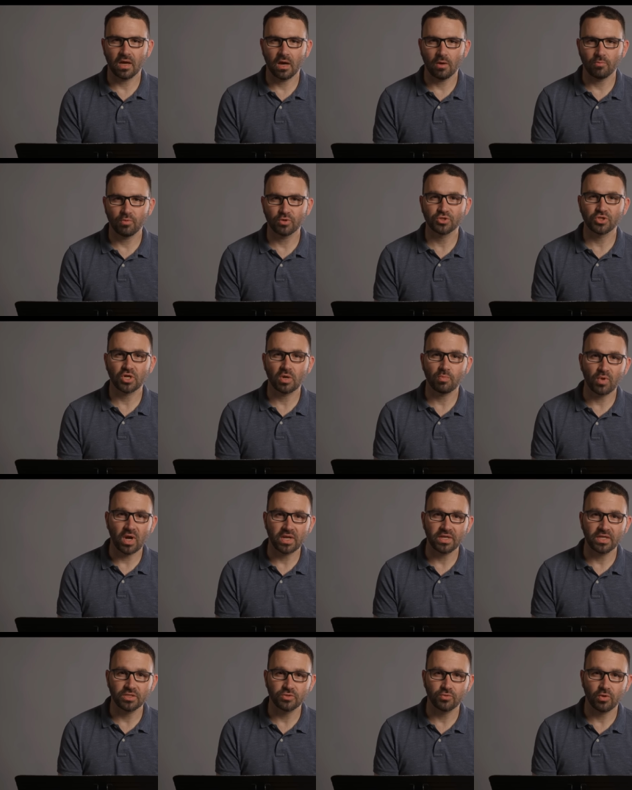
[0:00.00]
Uh, we'll jump
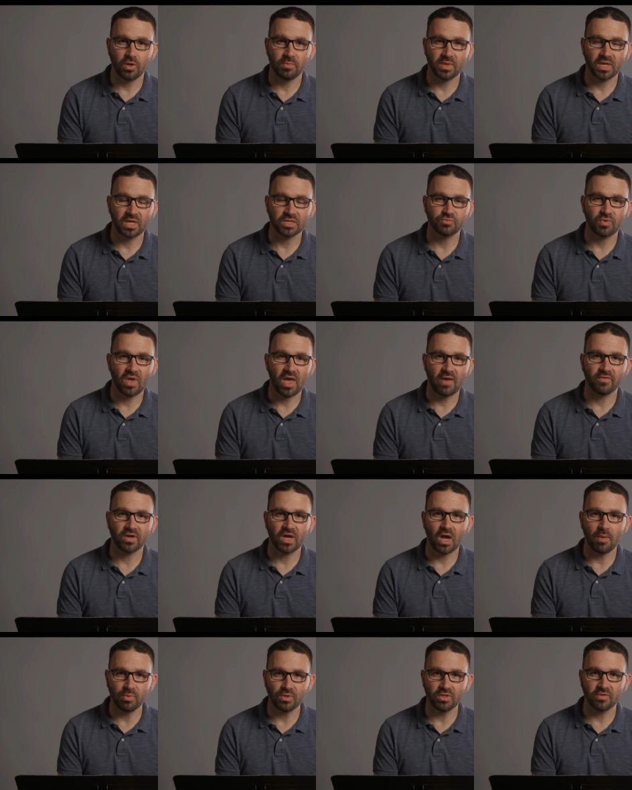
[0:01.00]
right into it because we have
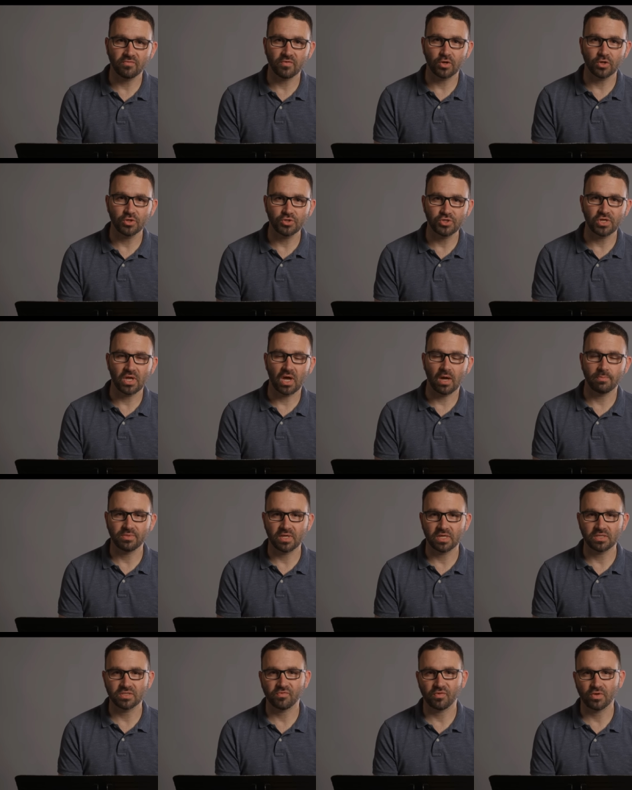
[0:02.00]
a couple of urgent
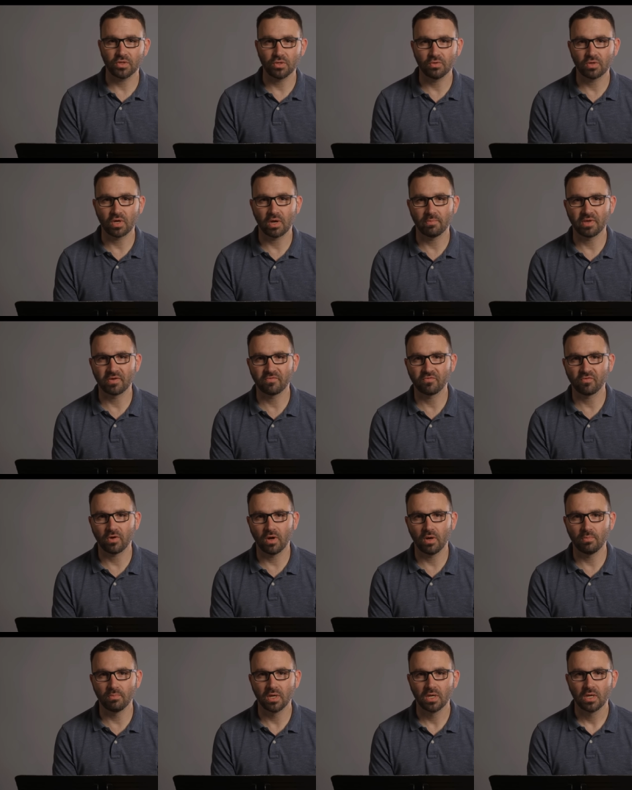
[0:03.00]
updates for you coming
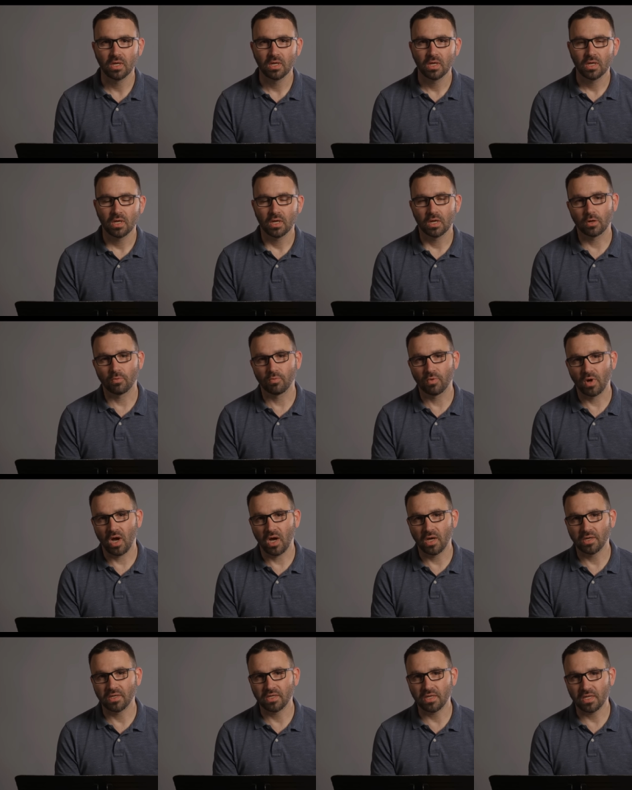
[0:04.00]
from
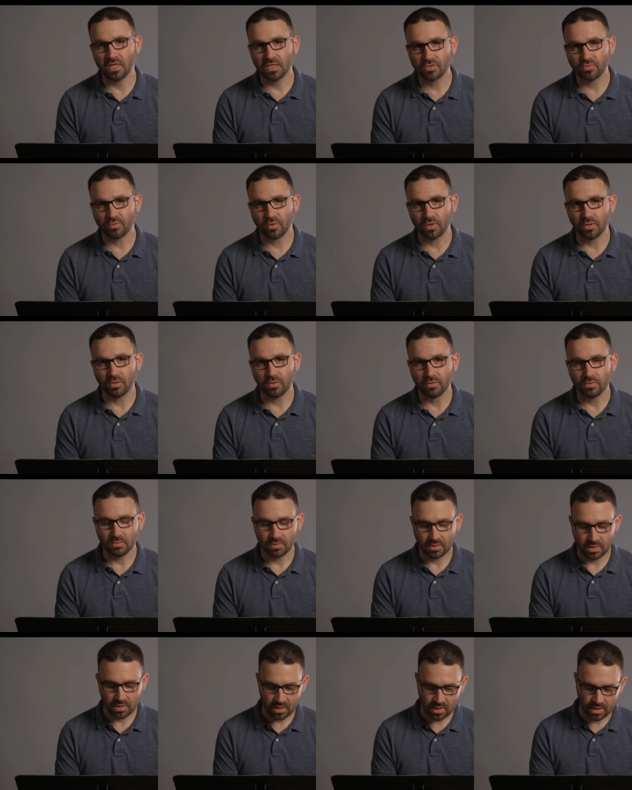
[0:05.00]
Iran and Israel
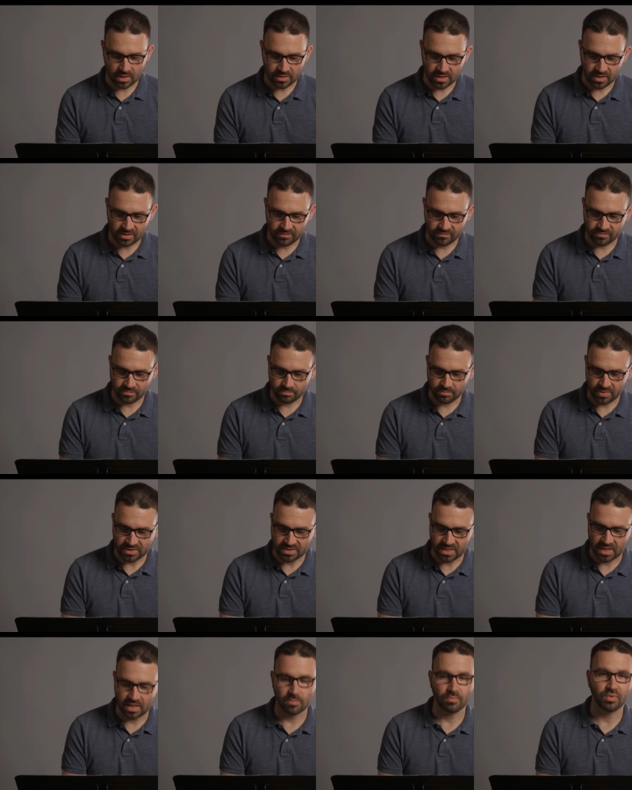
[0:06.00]
uh, that have
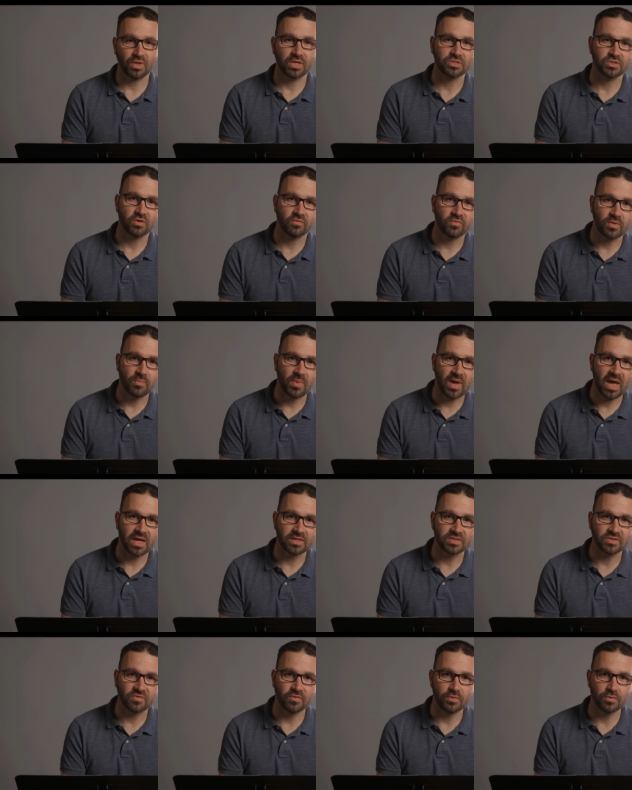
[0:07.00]
been taking place over the
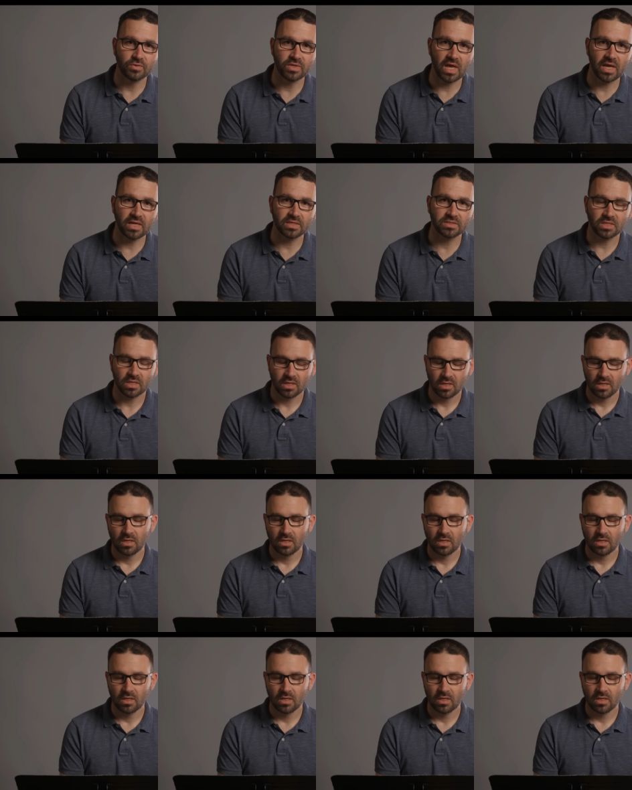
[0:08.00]
past few days.